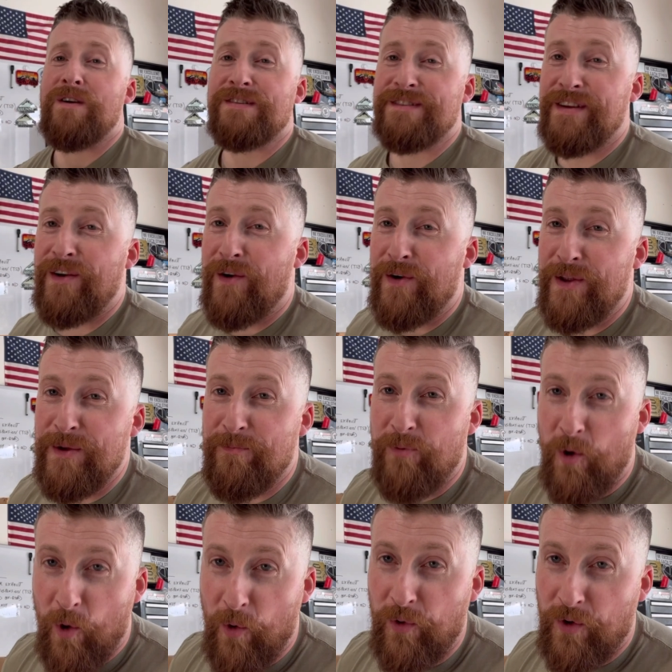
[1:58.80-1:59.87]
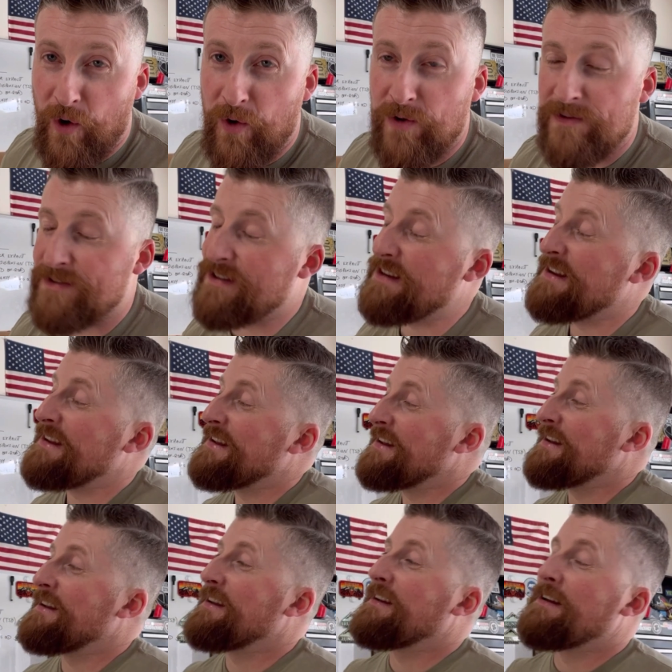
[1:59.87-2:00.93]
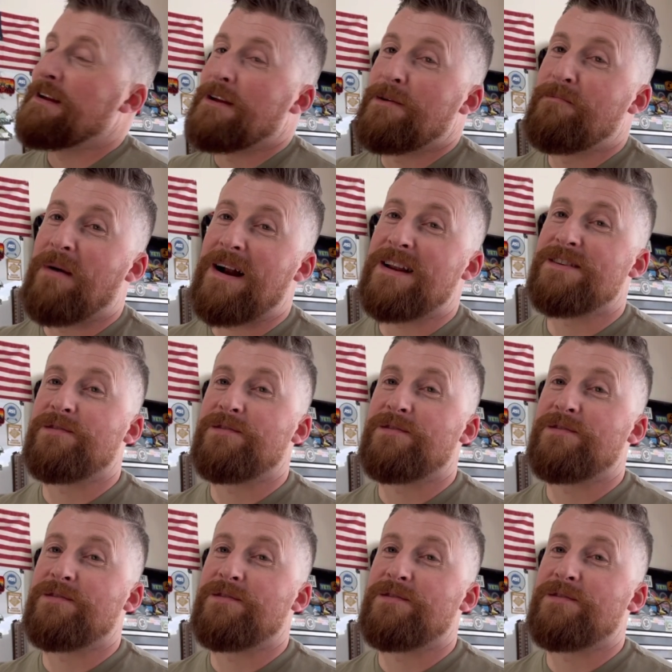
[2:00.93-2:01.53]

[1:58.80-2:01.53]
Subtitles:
TRD Pro goes, might as